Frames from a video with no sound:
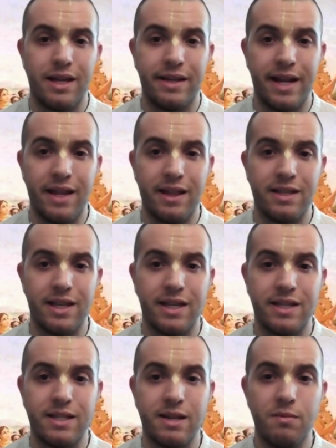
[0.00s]
Death is
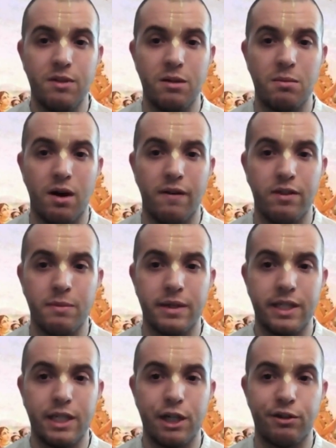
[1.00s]
a symptom of the
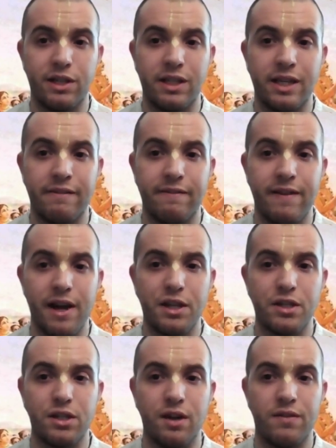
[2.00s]
material
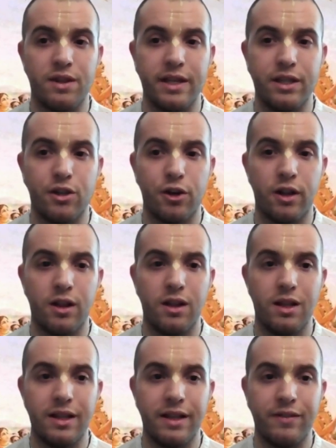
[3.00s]
infection of the
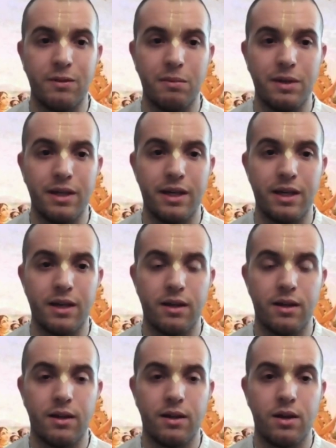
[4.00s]
eternal living being.
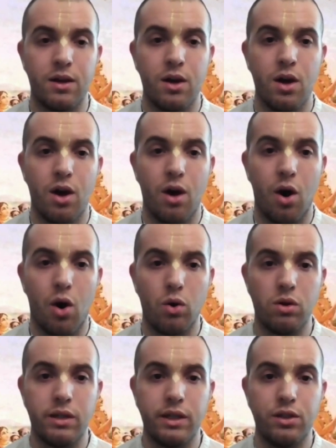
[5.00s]

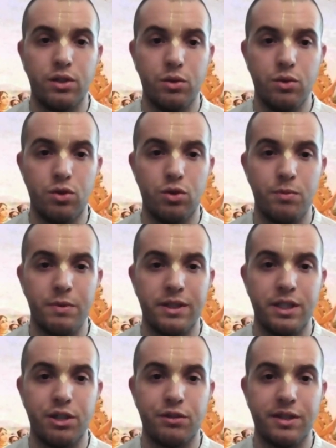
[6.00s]
Only due to
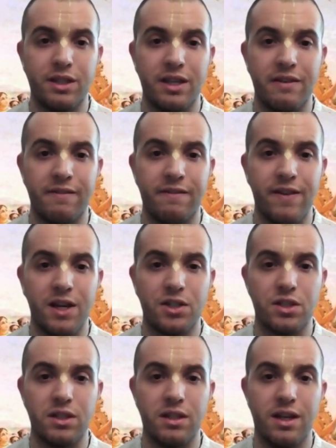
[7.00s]
material
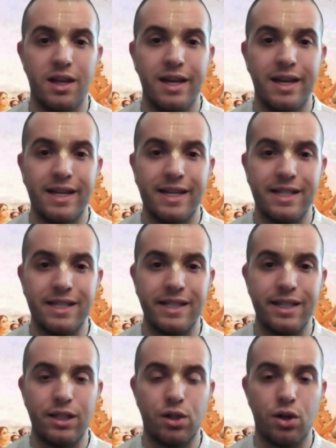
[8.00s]
infection is
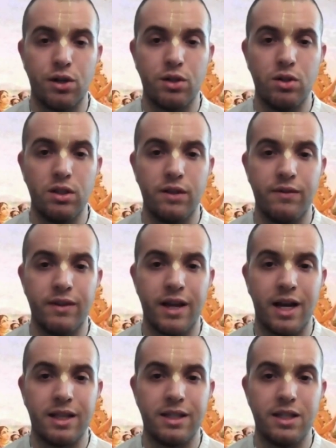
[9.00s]
the eternal living
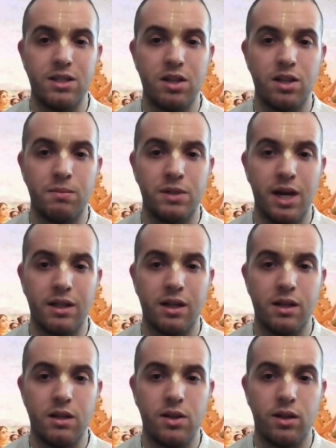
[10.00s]
entity
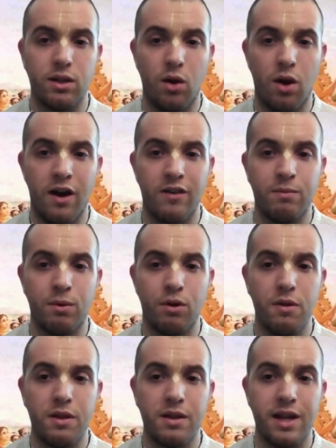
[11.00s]
subjected to the law of
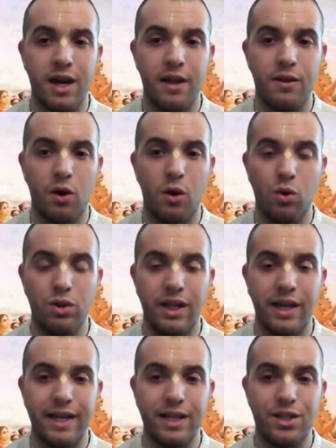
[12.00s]
birth, death,
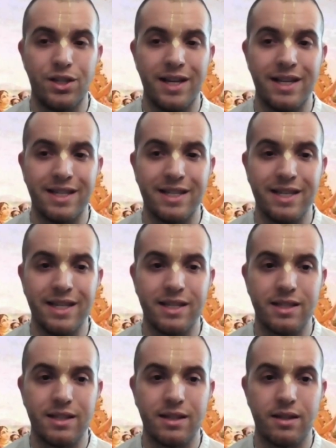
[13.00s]
old age, and
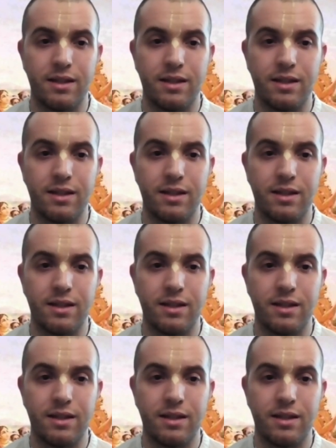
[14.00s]
disease.